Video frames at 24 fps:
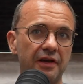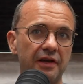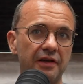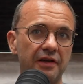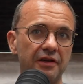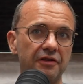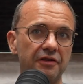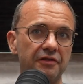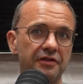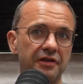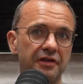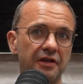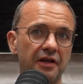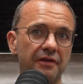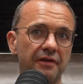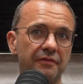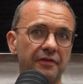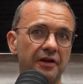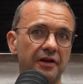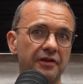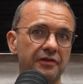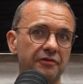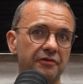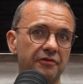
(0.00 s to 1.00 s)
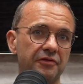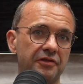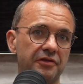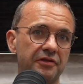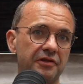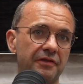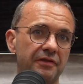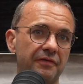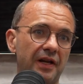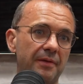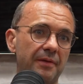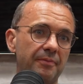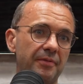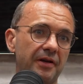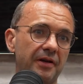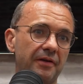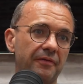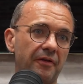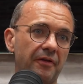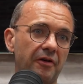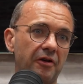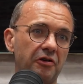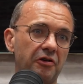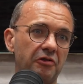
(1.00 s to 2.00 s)
UC Irvine's also developing a
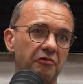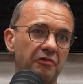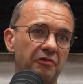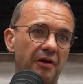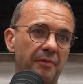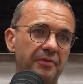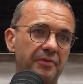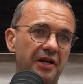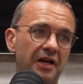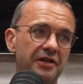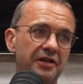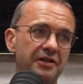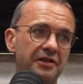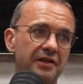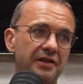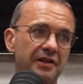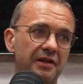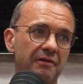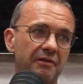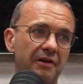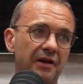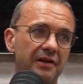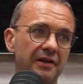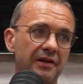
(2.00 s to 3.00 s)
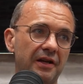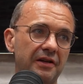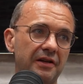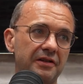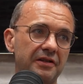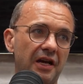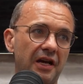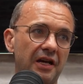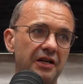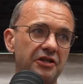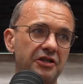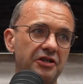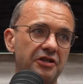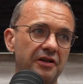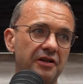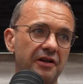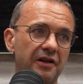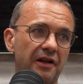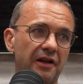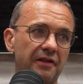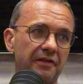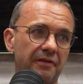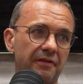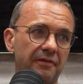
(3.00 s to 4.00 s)
very good reputation in education
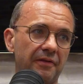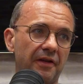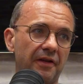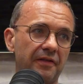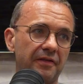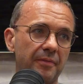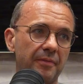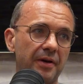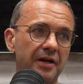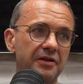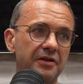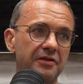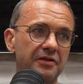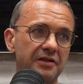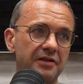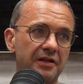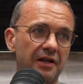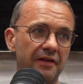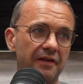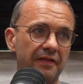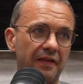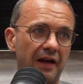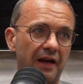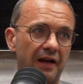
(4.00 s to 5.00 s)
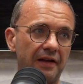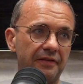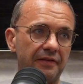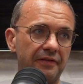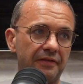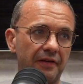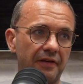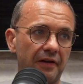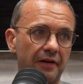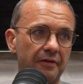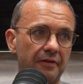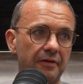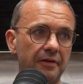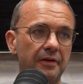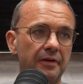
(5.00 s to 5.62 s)
and other majors like that. So